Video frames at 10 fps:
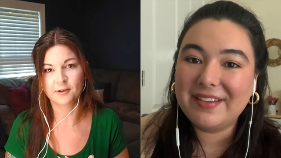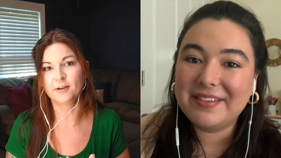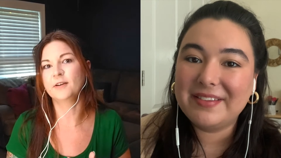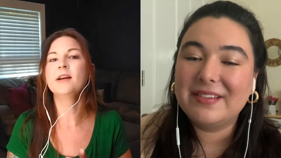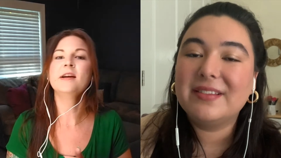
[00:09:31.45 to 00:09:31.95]

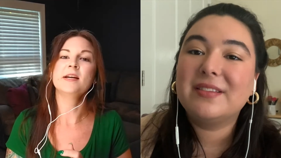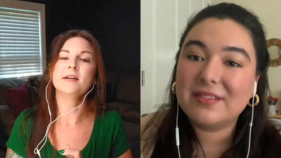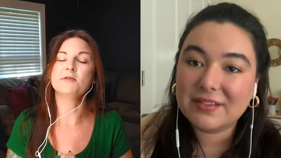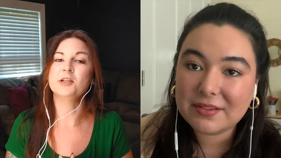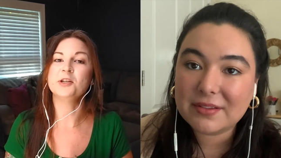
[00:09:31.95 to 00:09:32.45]
Speaker 1: her
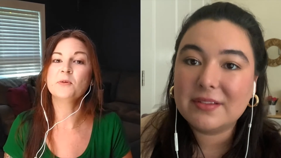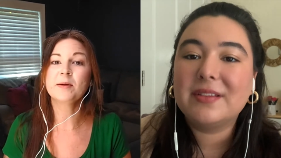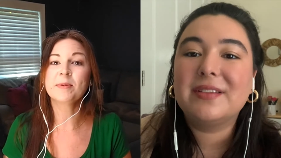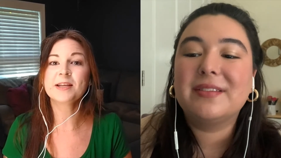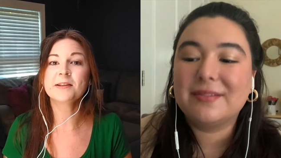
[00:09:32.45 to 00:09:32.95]
if she knew
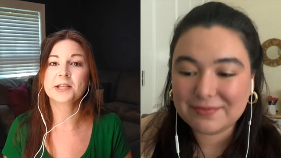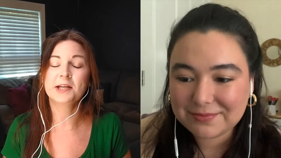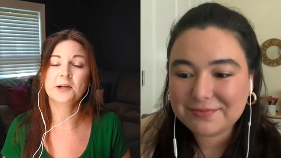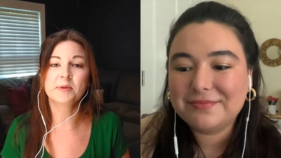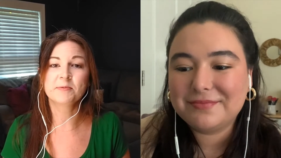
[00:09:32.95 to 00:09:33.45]
anybody that could
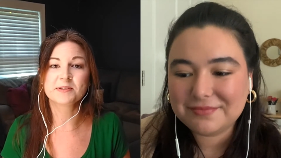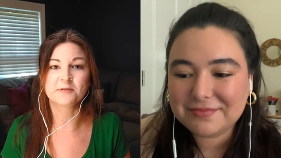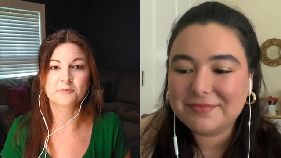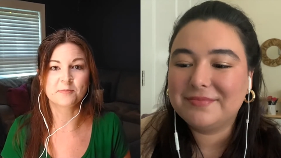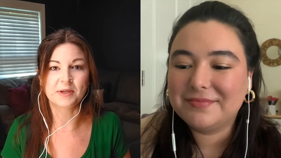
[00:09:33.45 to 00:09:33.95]
help me with
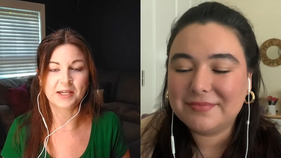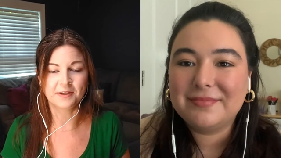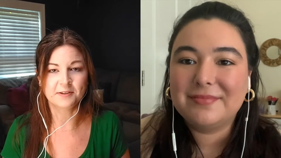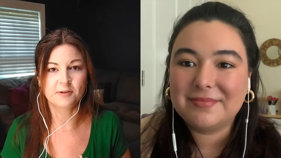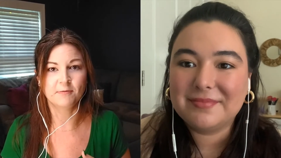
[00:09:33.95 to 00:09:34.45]
social
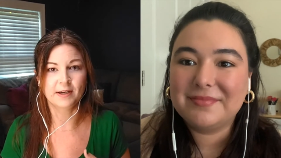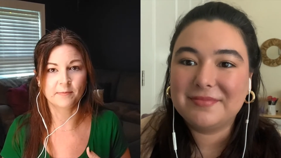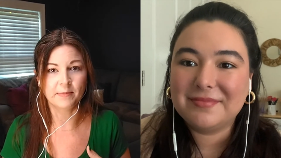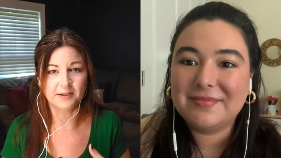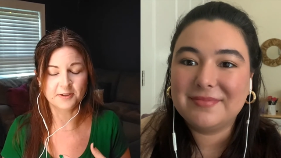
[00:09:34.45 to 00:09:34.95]
media, and she
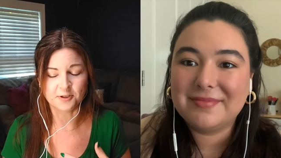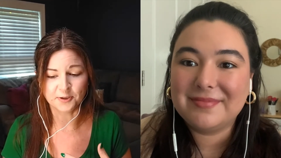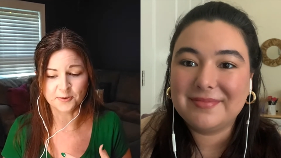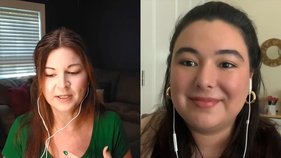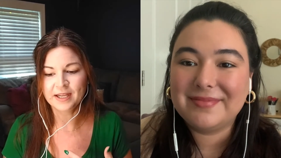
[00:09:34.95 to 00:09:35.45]
recommended
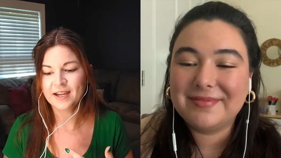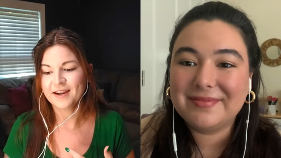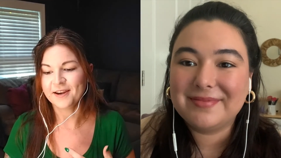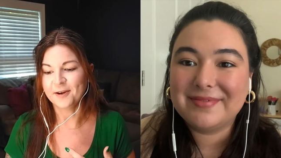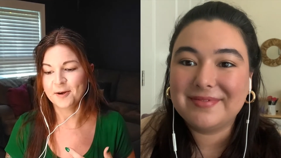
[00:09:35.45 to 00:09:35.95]
you.
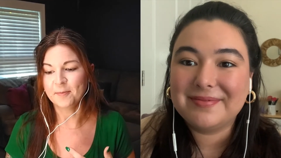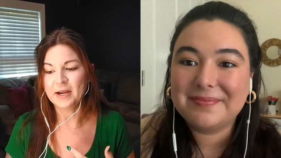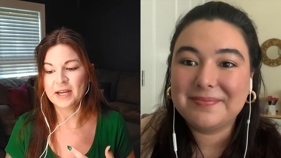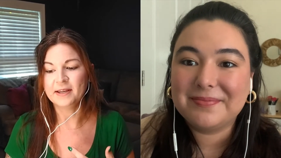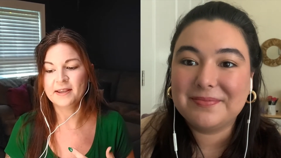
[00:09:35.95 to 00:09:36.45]

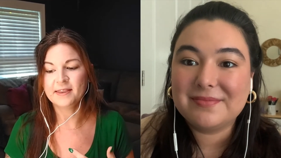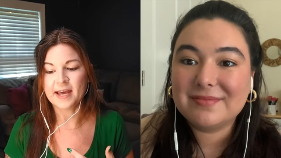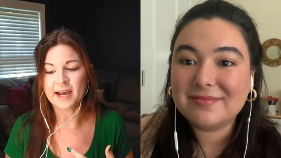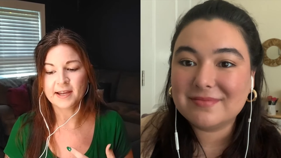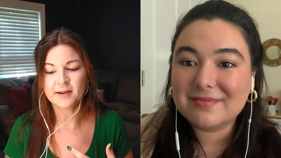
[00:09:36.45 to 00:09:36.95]
And
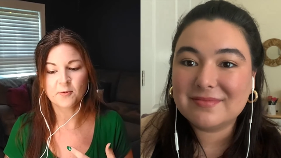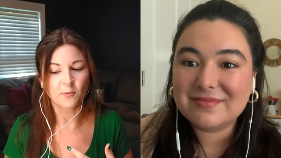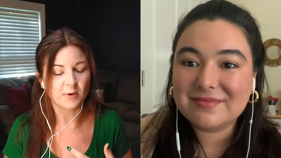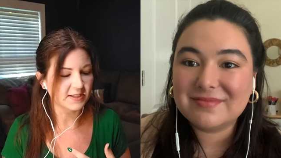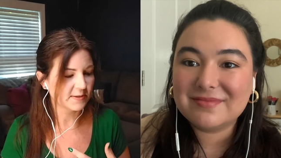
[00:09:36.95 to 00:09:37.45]
that
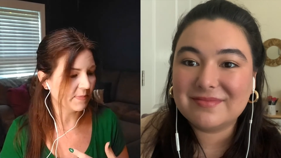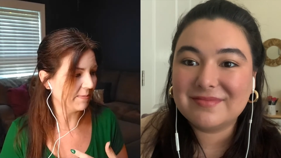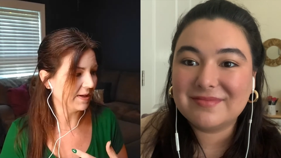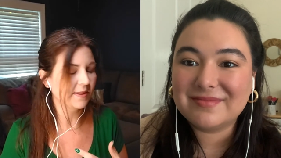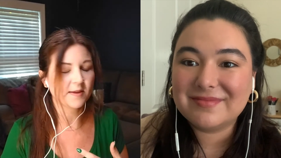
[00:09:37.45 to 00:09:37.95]
was
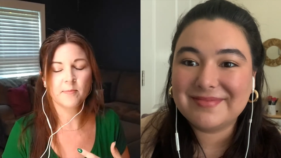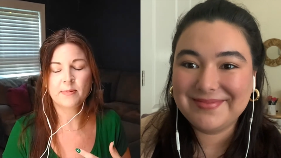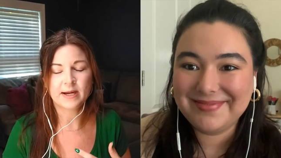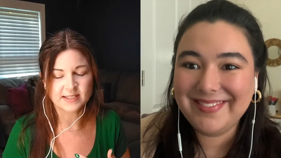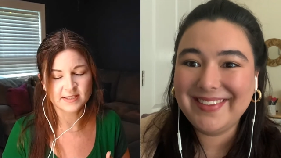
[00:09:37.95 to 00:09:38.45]
maybe the
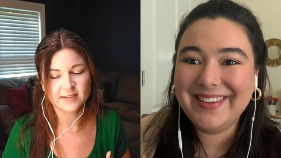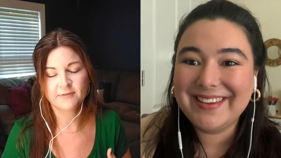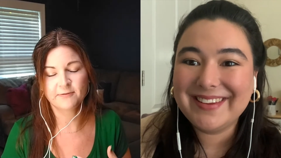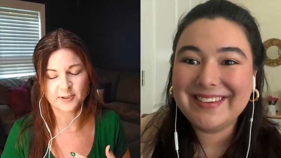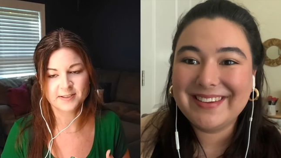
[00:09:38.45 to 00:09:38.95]
best
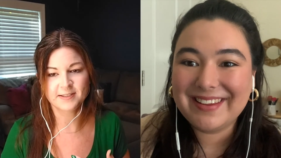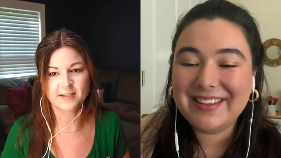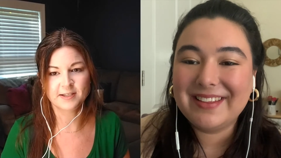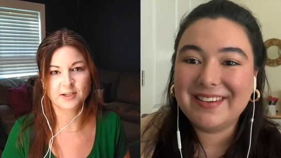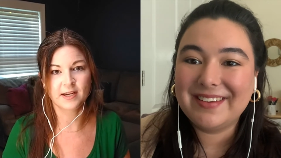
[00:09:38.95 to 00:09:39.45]
first
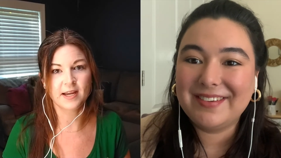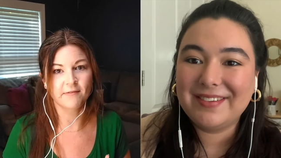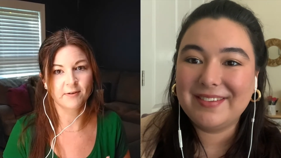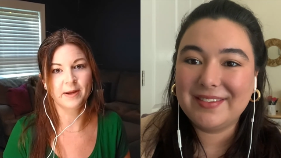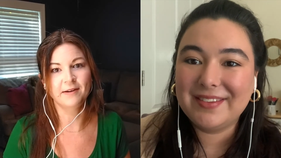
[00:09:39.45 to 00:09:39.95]
decision I
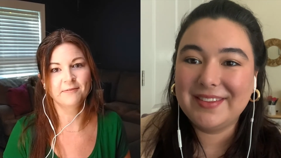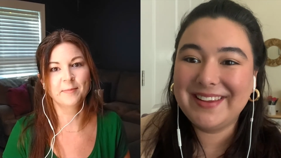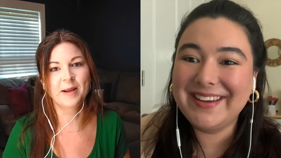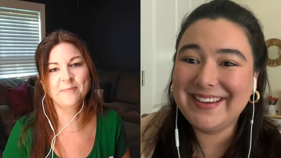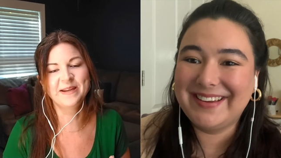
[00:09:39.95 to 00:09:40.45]
ever made for
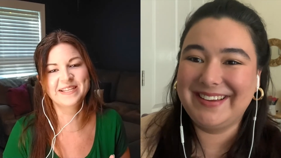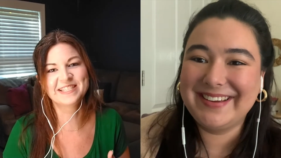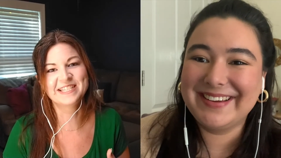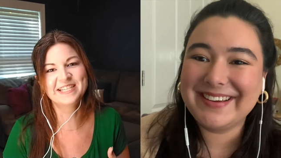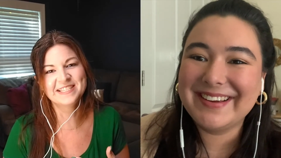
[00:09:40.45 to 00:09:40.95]
my
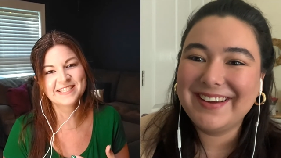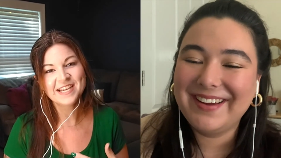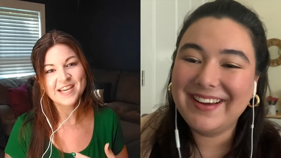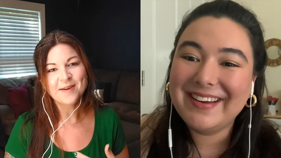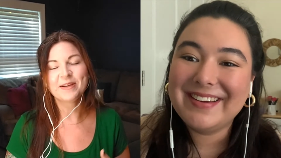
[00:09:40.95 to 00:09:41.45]
business,
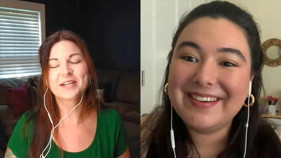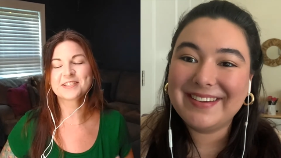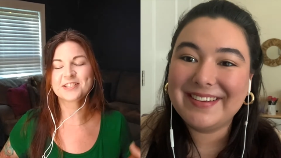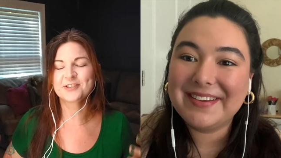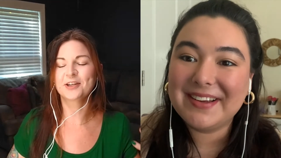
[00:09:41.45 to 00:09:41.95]

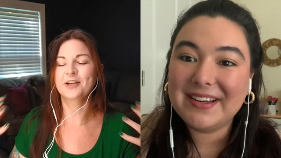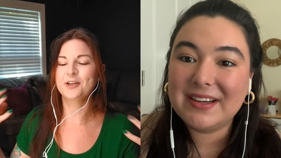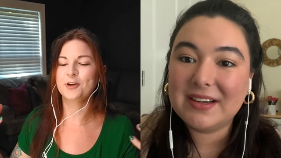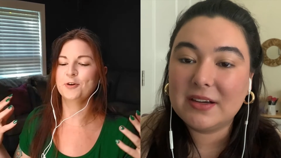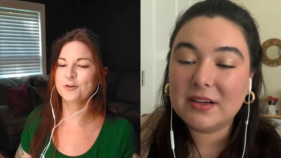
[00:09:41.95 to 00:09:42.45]
because it took a
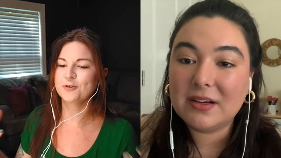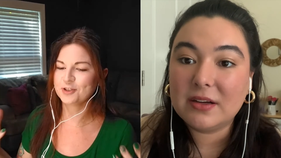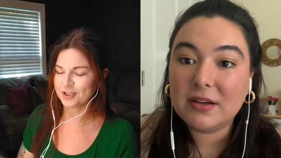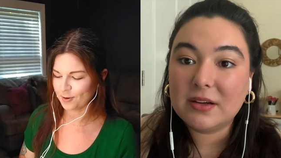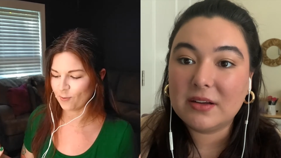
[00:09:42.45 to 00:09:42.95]

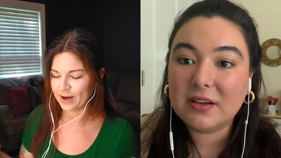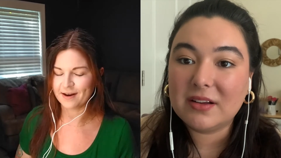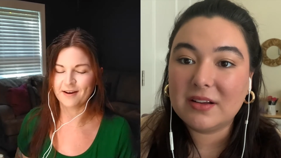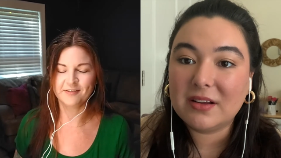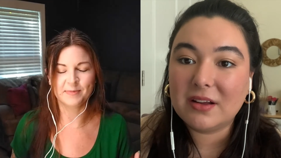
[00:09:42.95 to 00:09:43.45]
huge
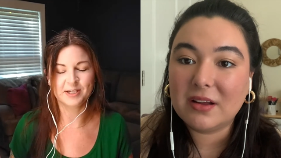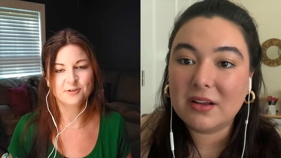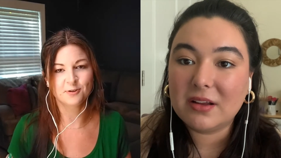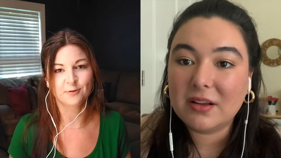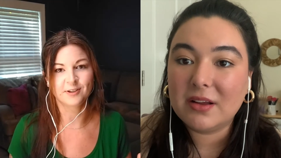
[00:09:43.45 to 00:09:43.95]
weight off my
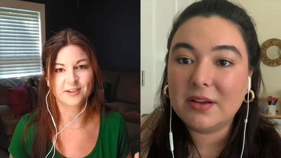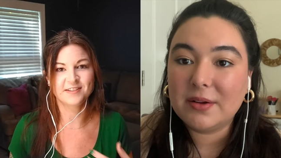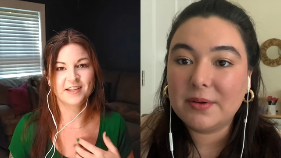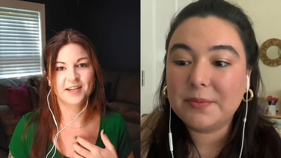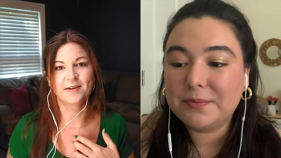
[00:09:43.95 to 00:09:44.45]

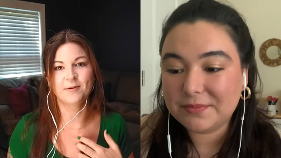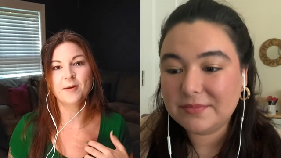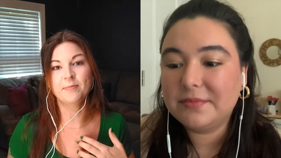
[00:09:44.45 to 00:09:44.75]
shoulders, and